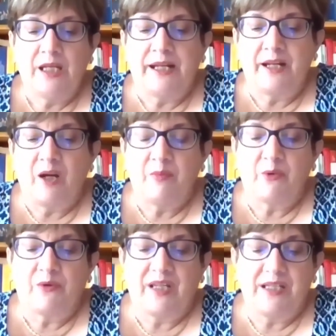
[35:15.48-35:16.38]
In a
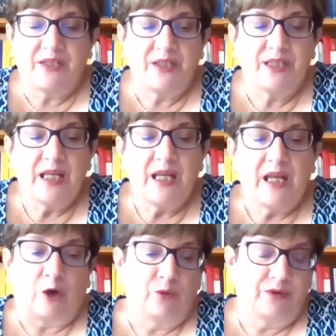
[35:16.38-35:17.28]
number of cases,
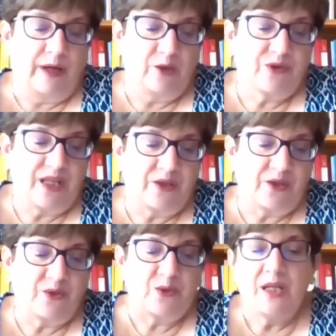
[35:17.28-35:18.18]
a contrary
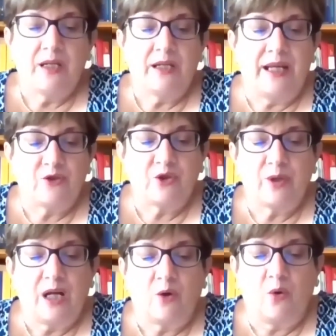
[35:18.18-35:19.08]
census,
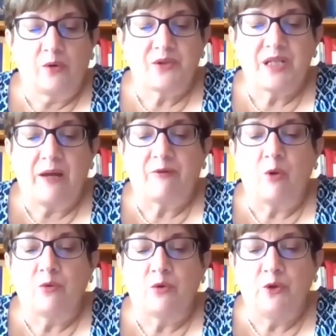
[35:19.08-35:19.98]
national courts have
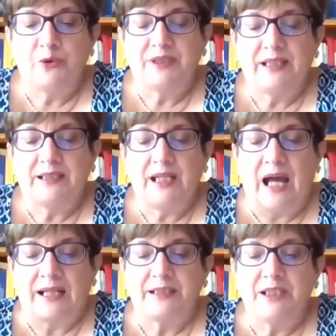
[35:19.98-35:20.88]
concluded that the
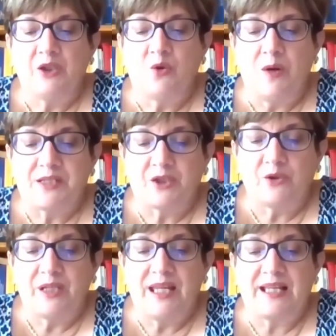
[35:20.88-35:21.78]
act in
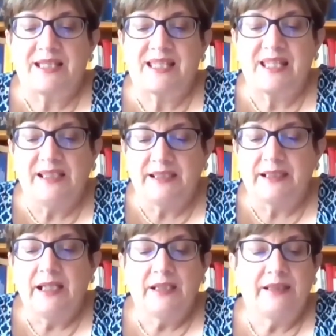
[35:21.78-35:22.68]
question
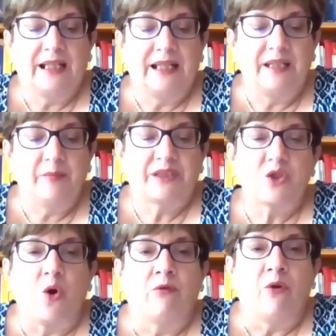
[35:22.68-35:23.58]
exceeded the
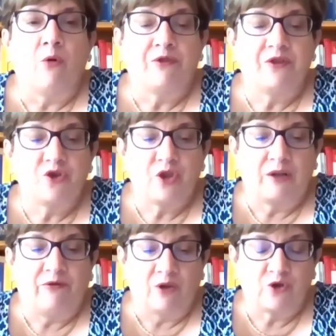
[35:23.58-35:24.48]
limits of
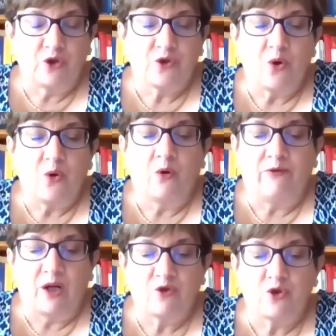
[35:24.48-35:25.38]
official functions or
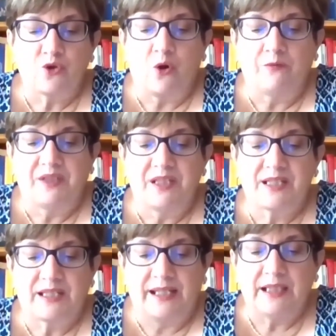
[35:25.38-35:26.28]
functions of the
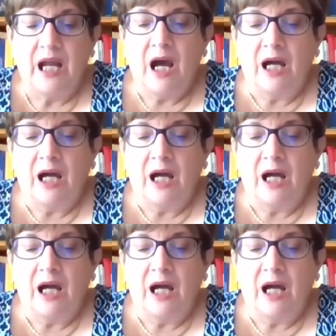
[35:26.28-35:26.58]
state